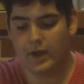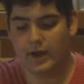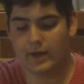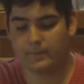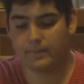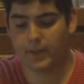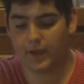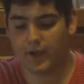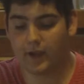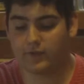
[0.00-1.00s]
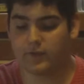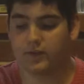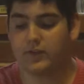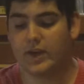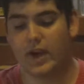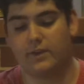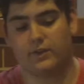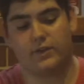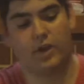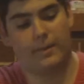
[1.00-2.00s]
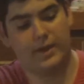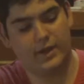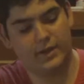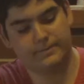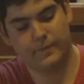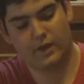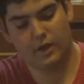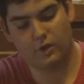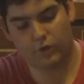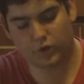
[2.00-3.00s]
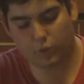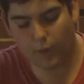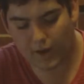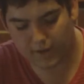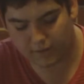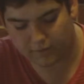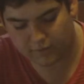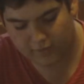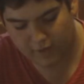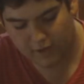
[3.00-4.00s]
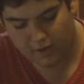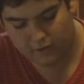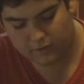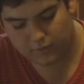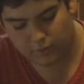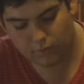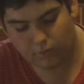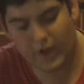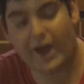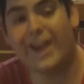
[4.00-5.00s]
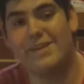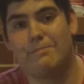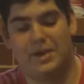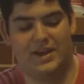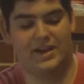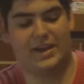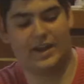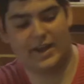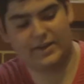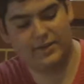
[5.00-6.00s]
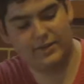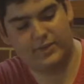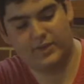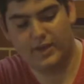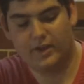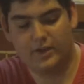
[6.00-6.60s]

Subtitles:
As you can see at the top here, requires 2 8-pin connectors.